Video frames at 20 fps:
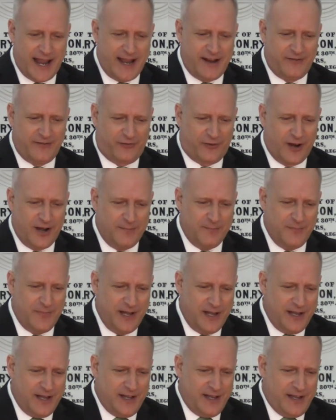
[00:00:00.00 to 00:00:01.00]
from
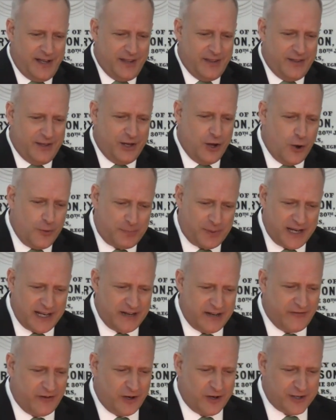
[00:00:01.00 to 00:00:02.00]
the
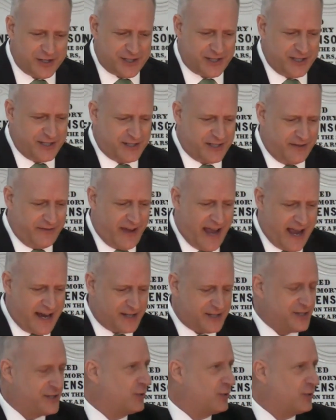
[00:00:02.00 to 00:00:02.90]
opening verses of Acts